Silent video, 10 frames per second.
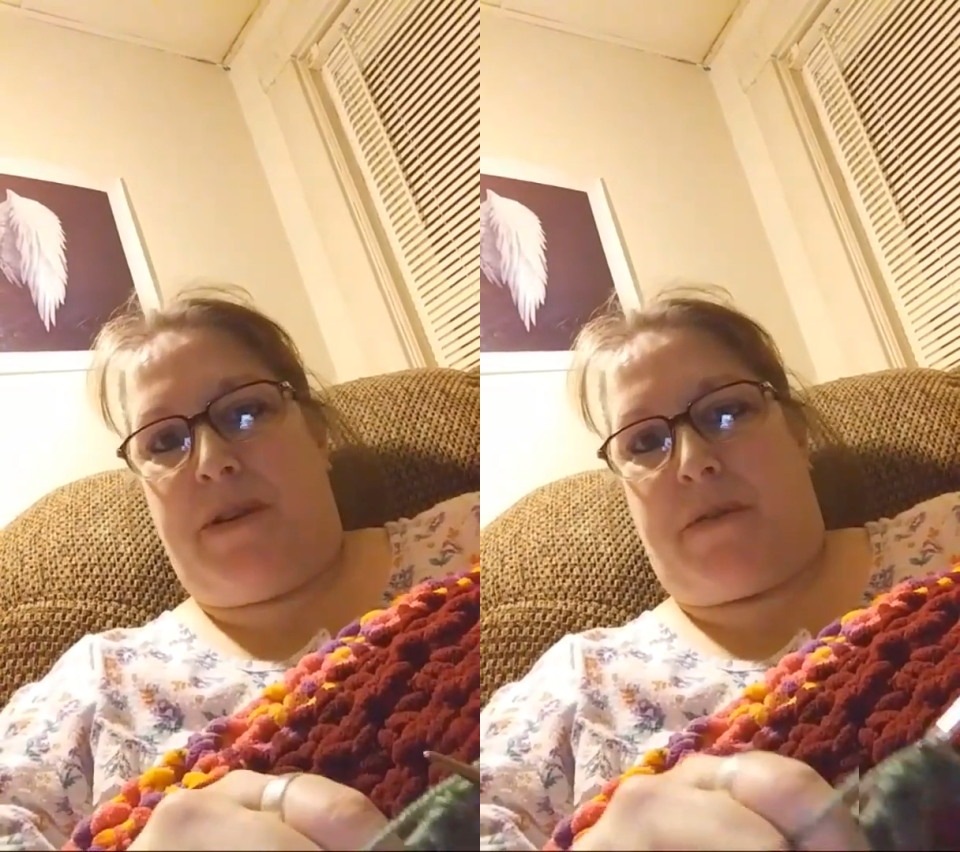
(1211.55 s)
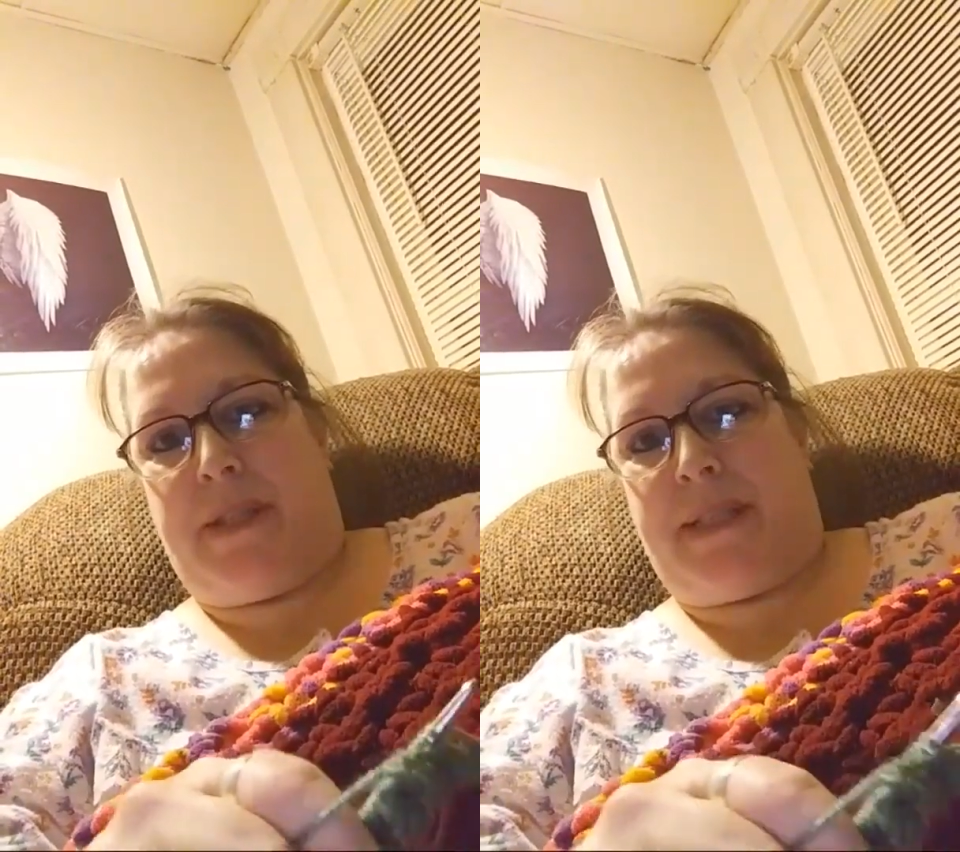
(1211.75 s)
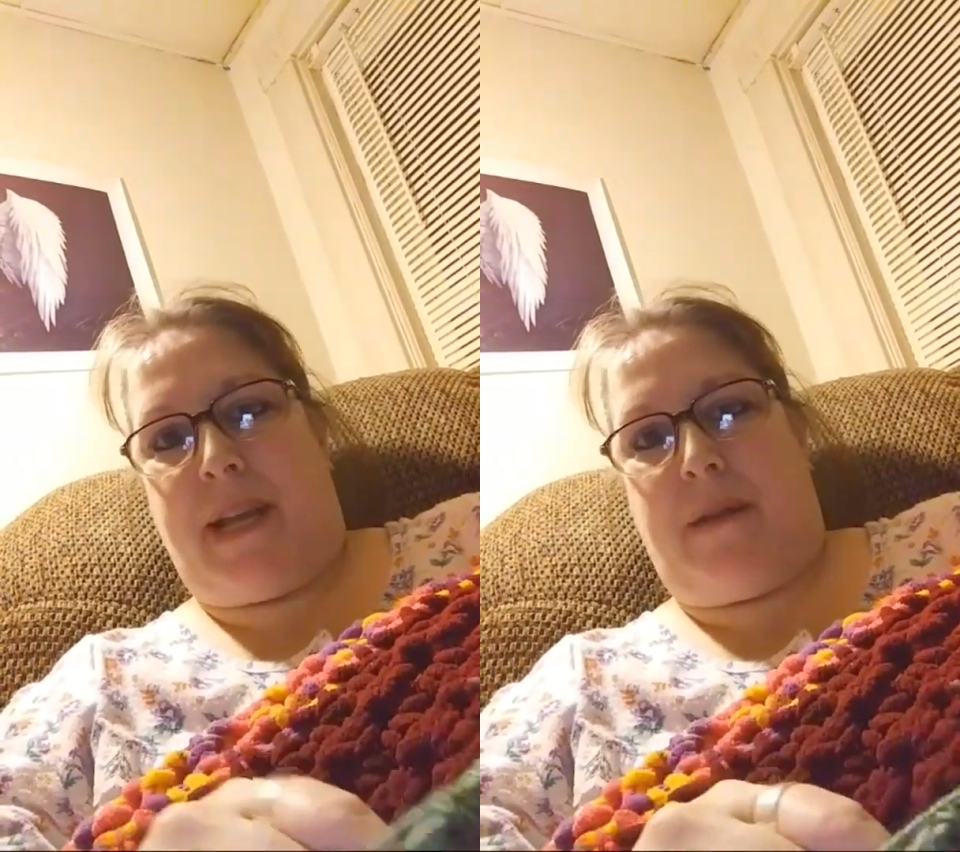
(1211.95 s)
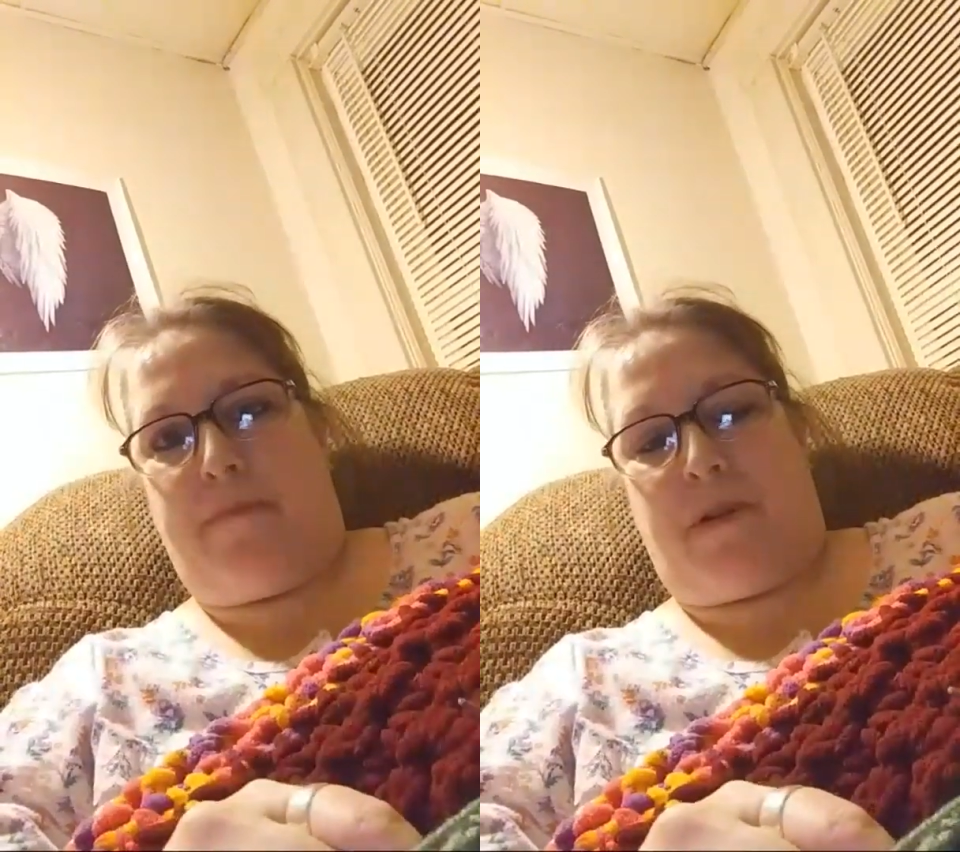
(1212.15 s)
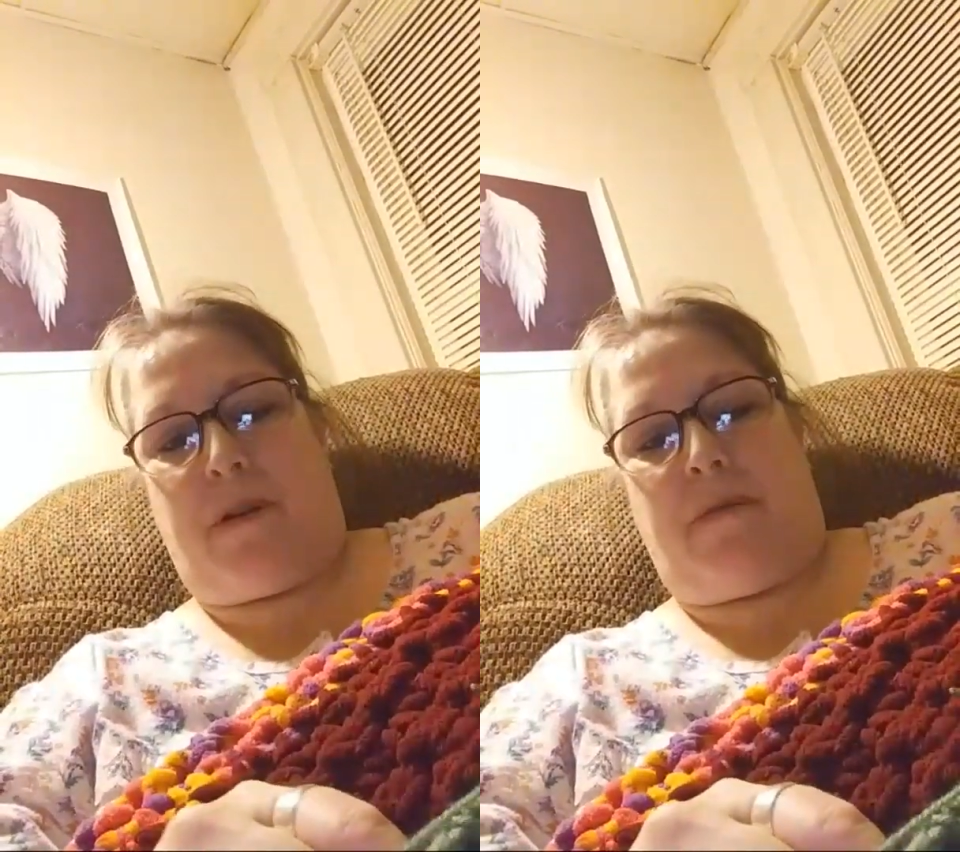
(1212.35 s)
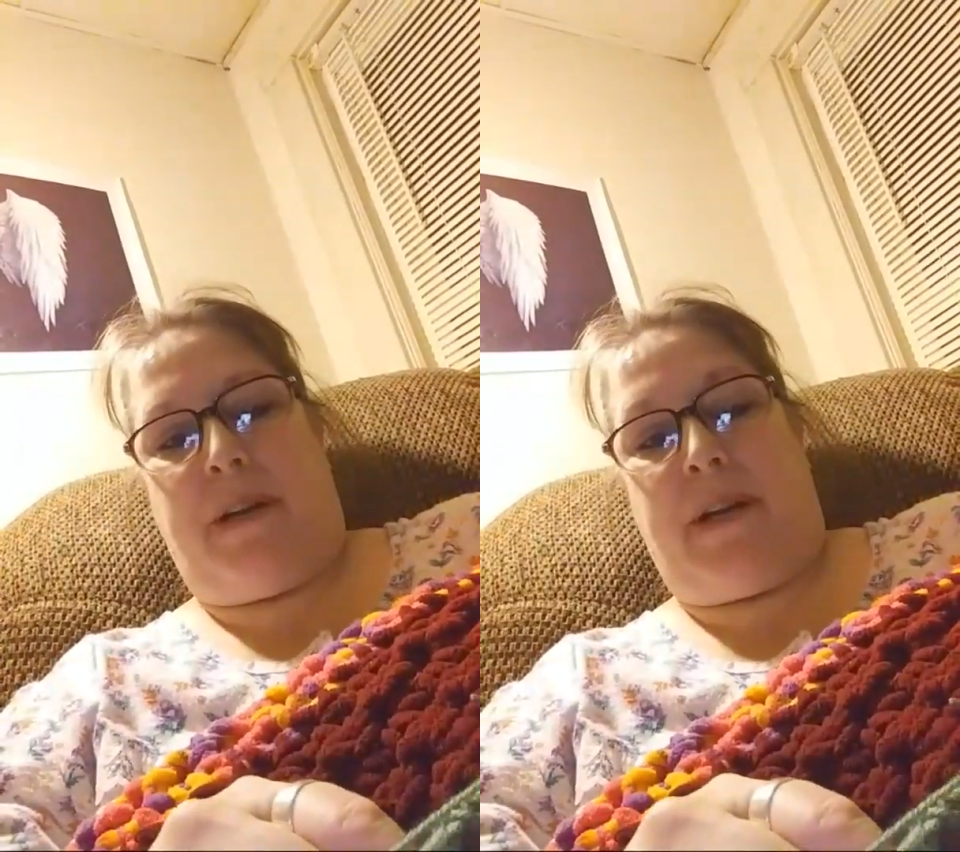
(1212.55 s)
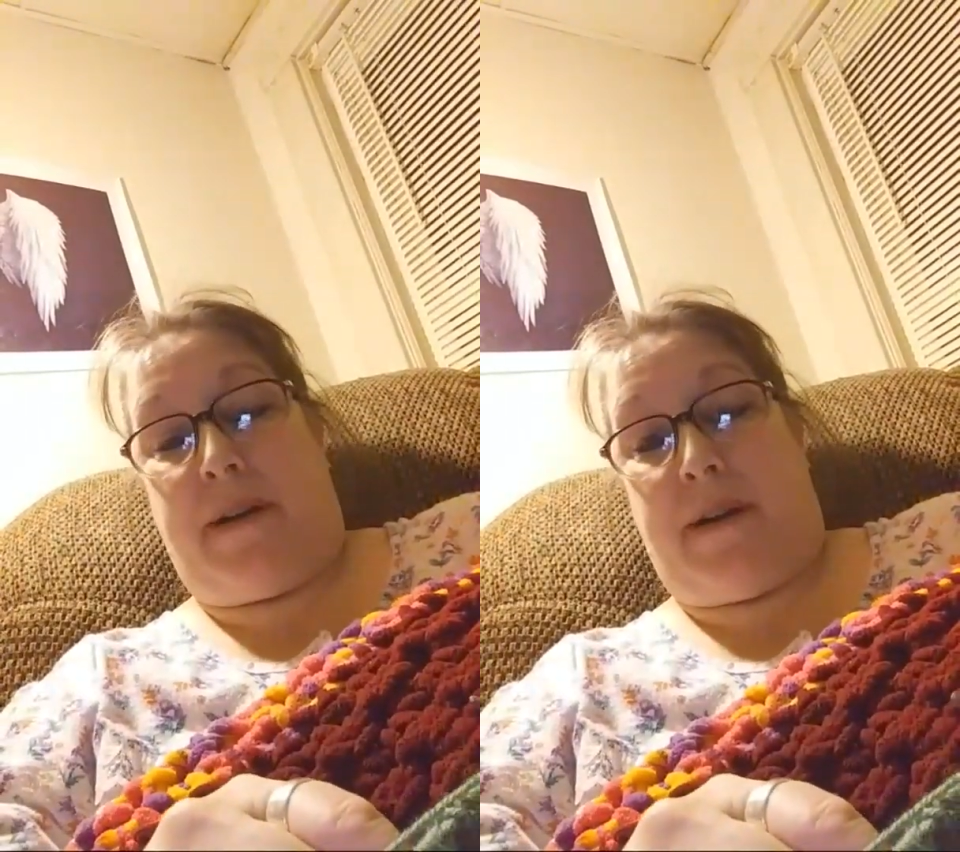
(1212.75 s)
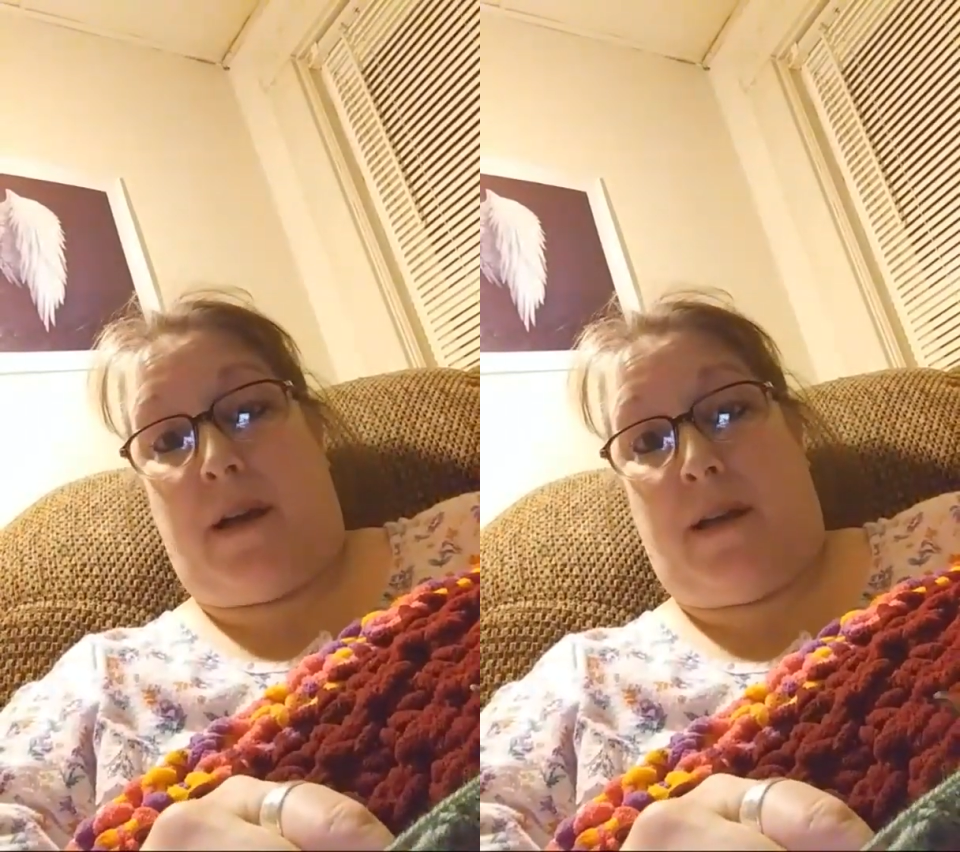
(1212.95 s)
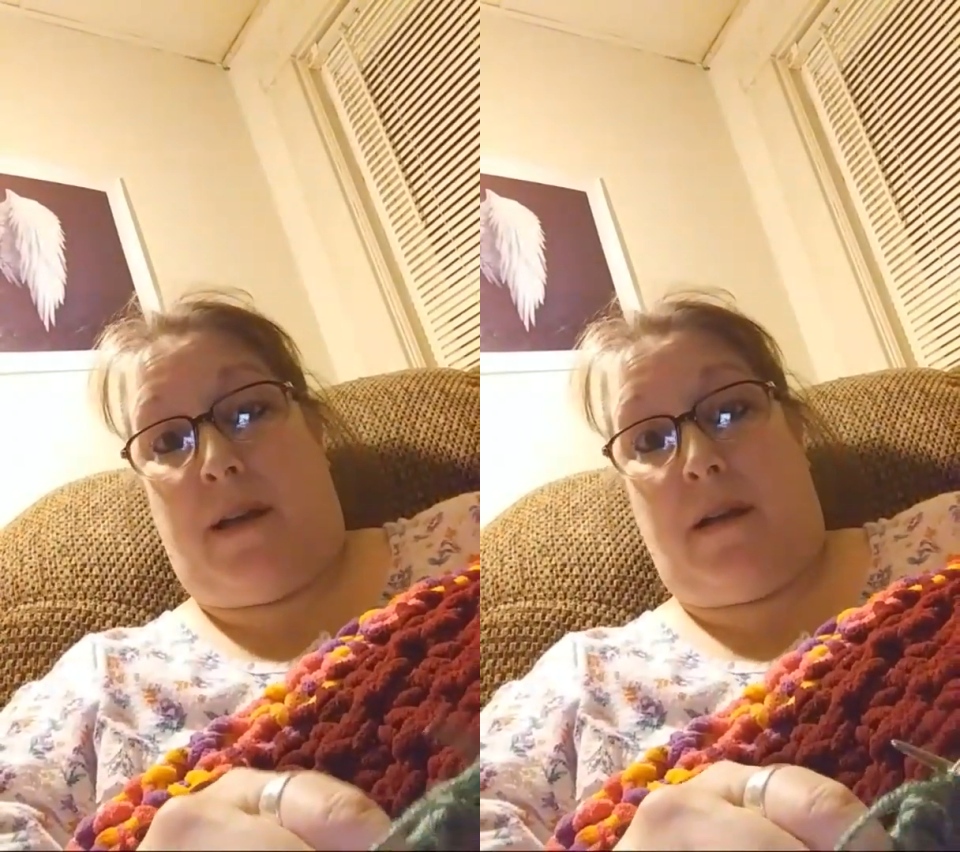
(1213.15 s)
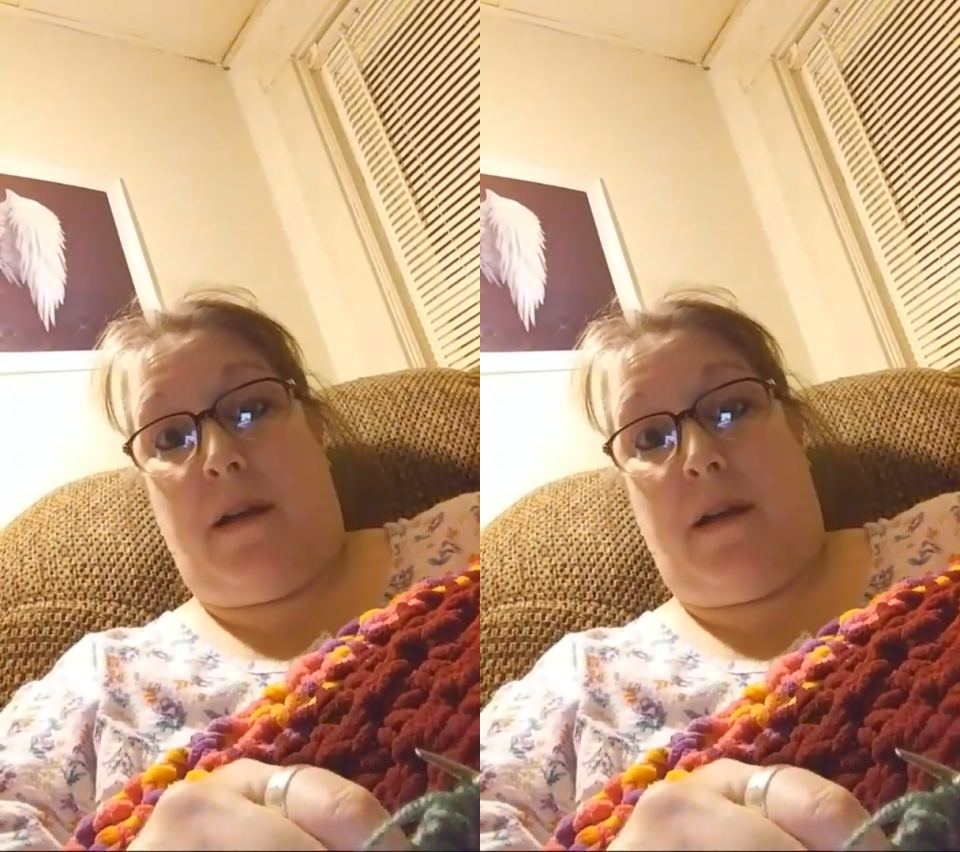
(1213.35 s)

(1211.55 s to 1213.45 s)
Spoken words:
during the day and put her in at night.